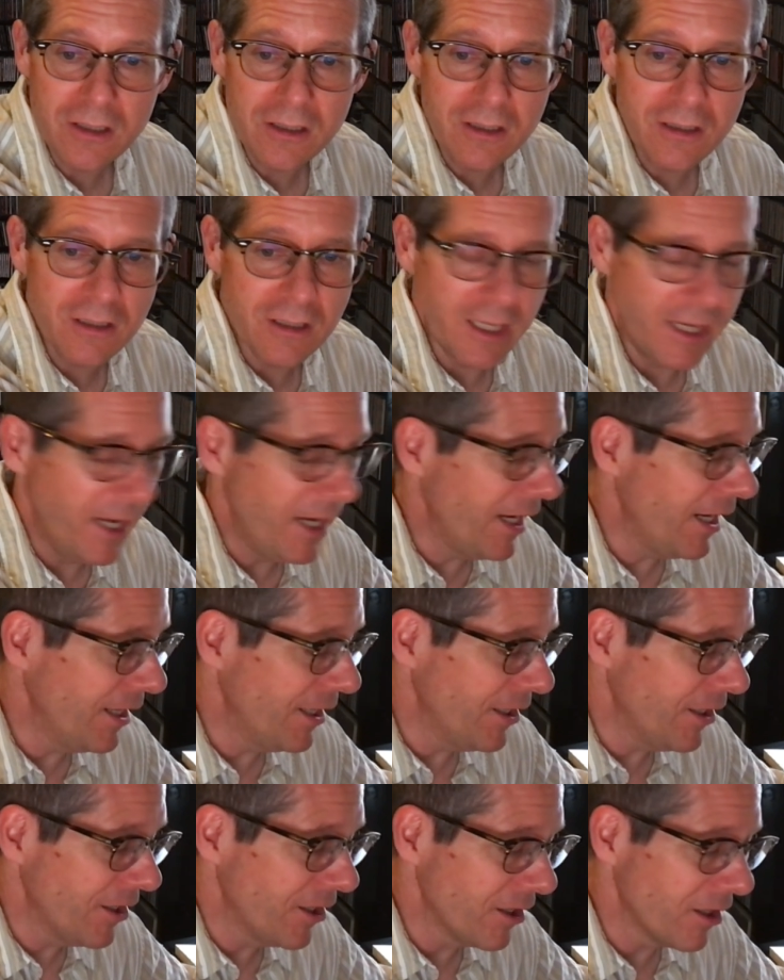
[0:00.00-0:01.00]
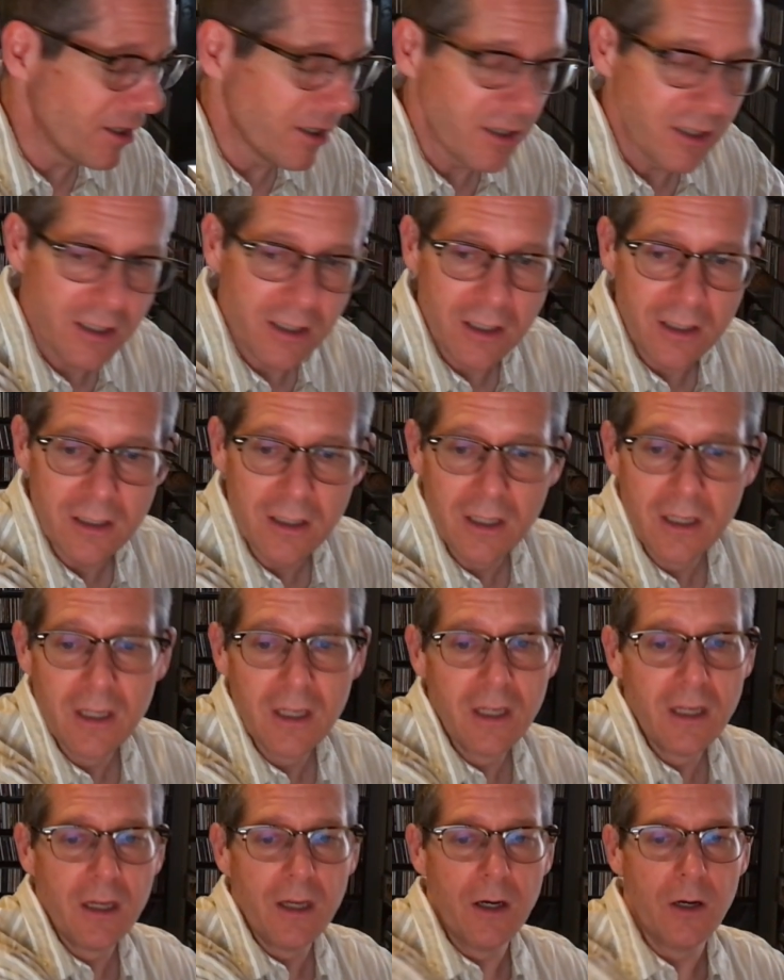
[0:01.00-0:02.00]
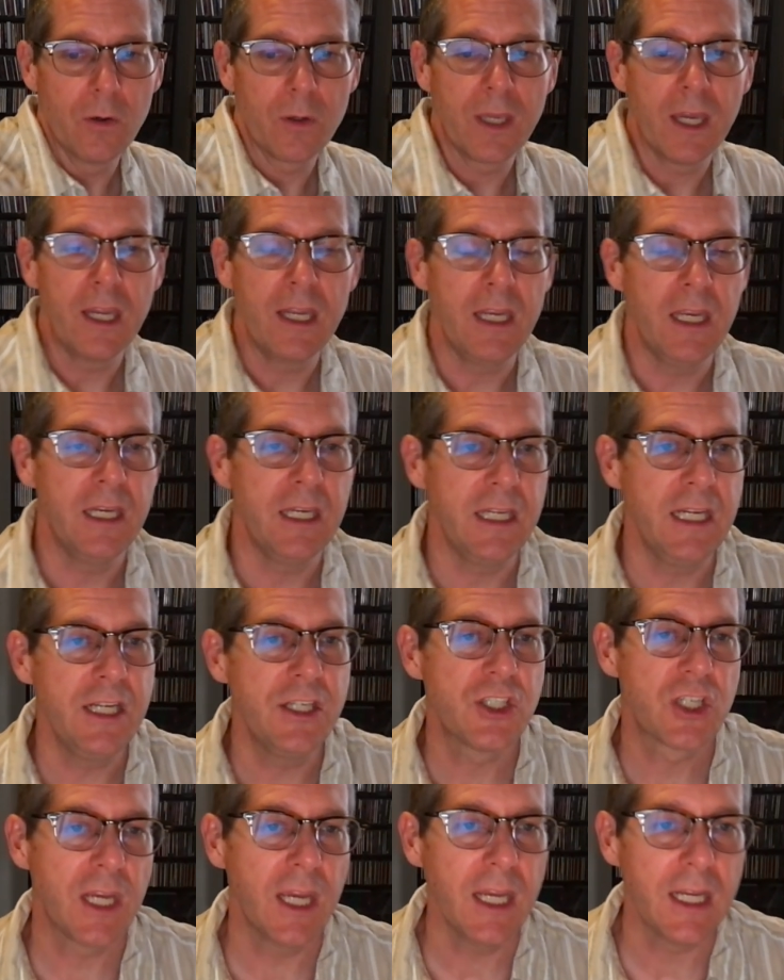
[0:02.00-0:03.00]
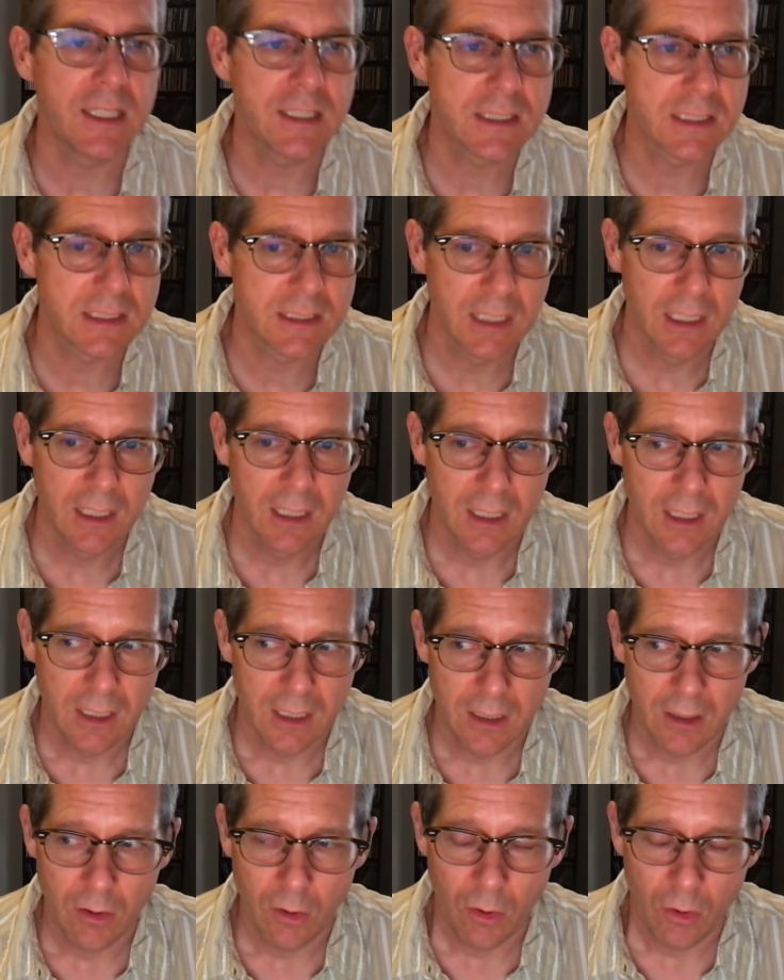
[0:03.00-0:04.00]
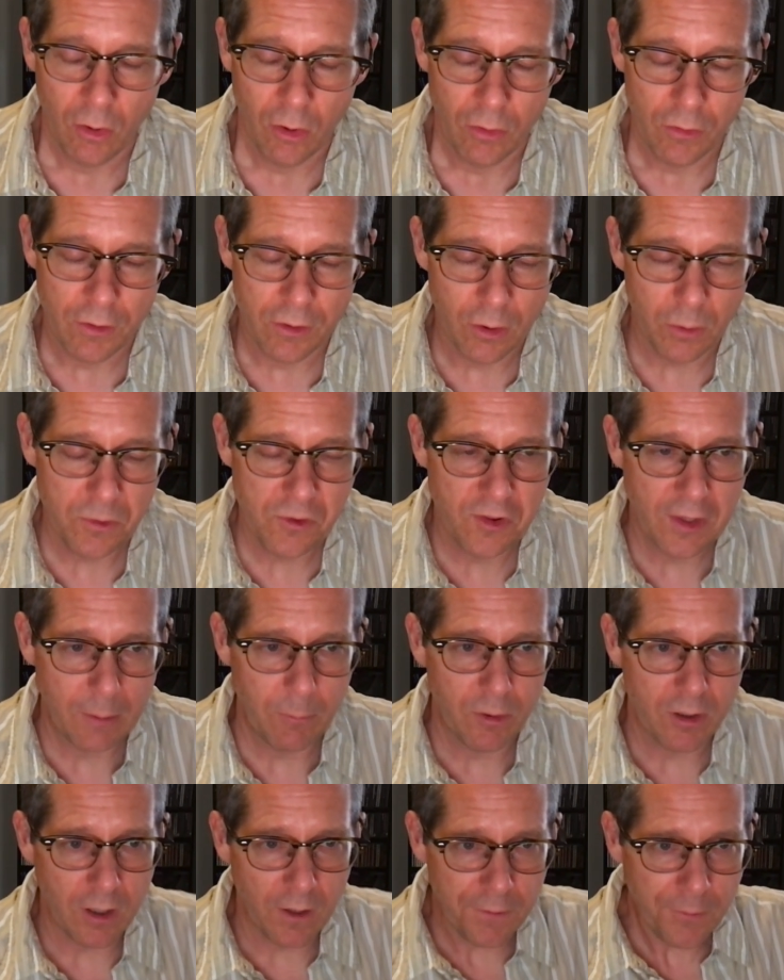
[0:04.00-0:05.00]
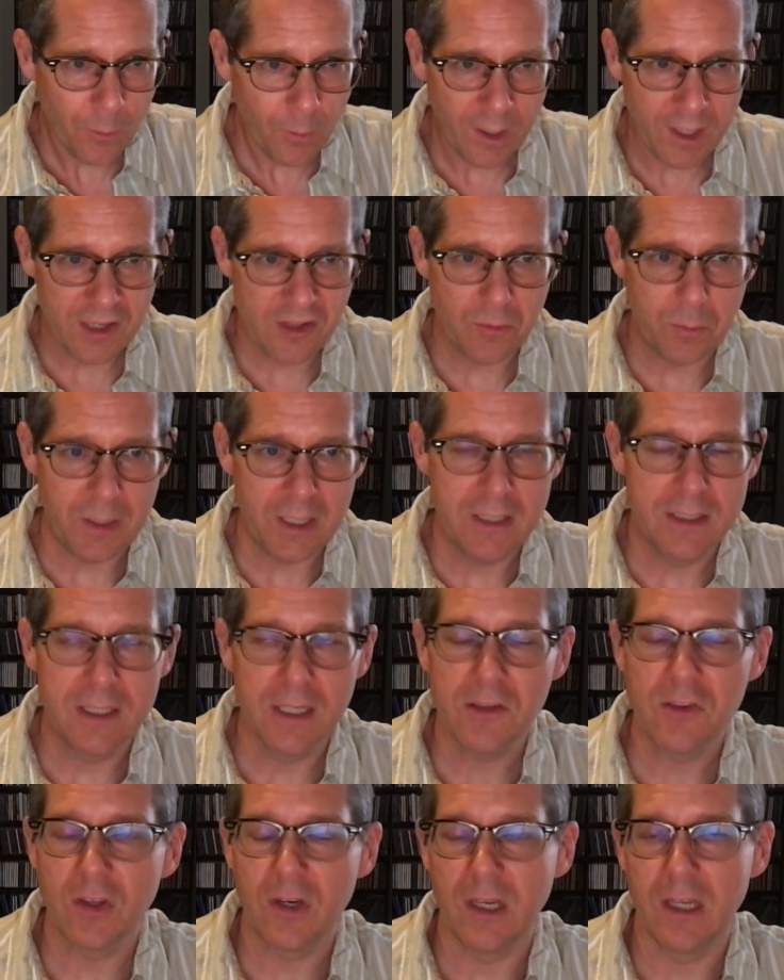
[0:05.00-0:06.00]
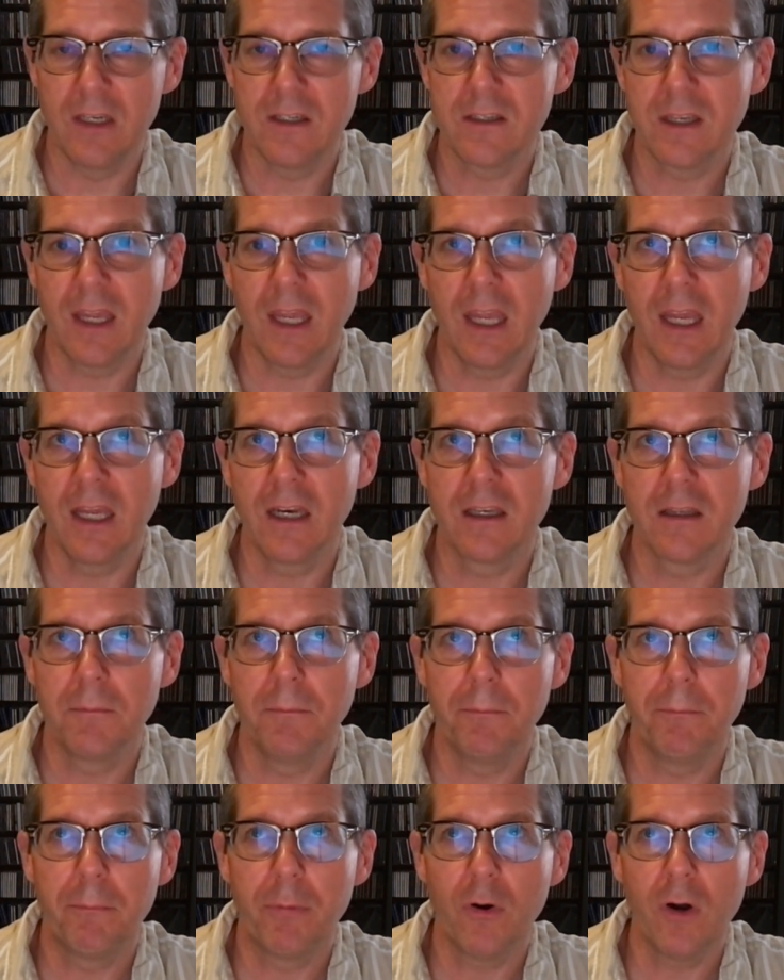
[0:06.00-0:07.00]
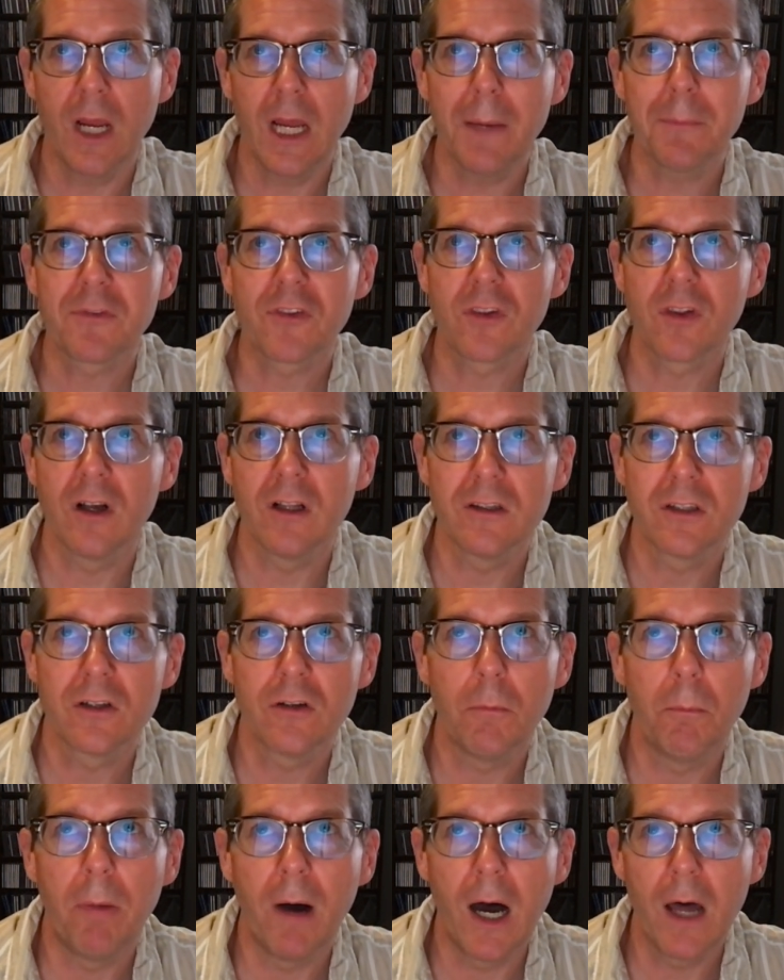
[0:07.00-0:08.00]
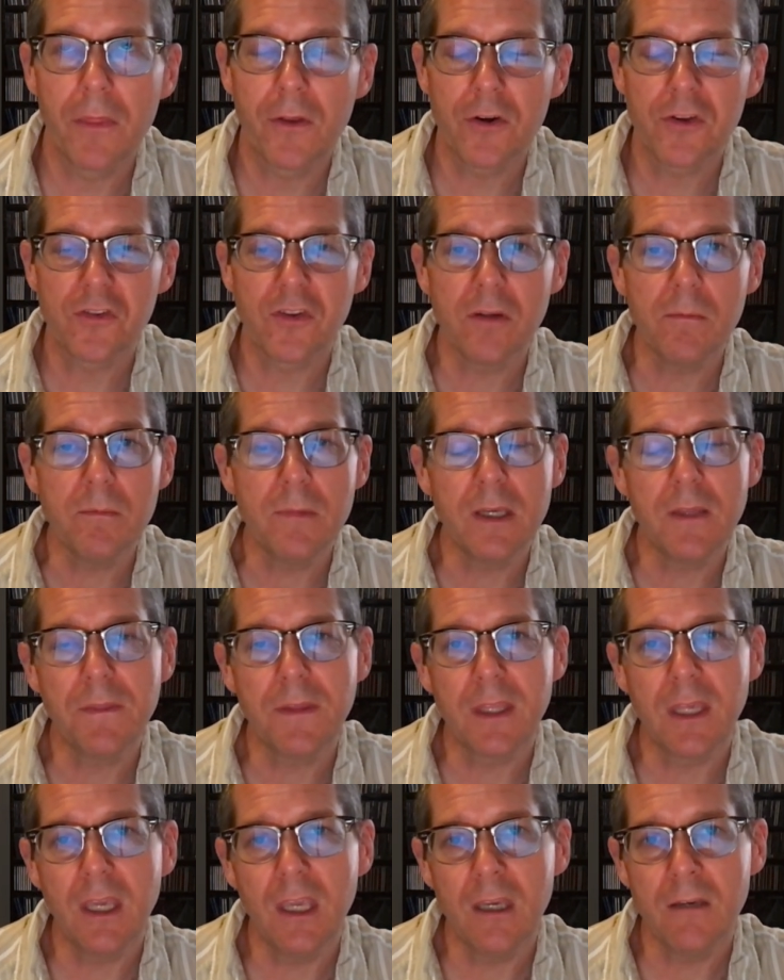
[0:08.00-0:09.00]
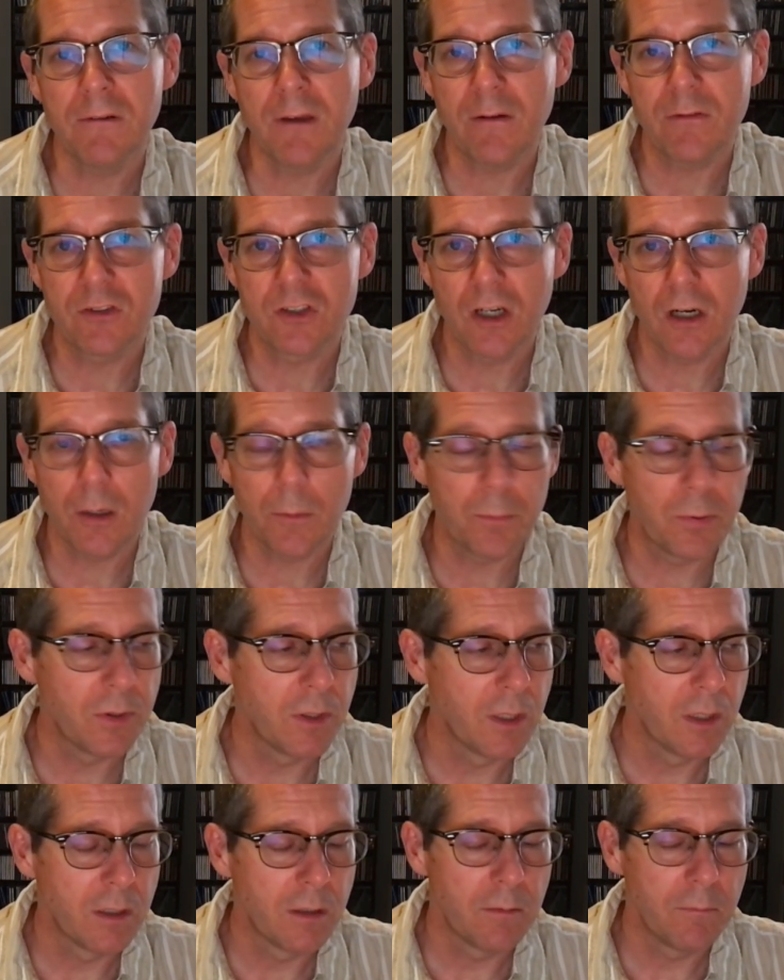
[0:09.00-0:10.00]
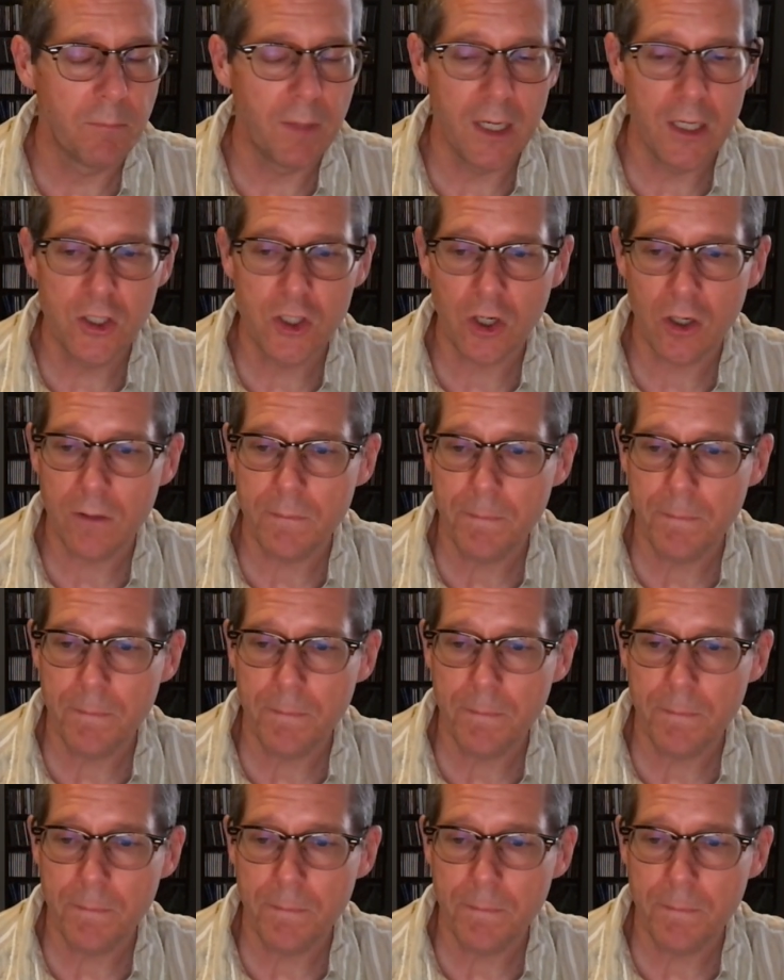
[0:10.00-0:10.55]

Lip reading: hair. Okay, in each case, the notes that would otherwise be dissonant and perhaps a little bothersome in the key of F sharp major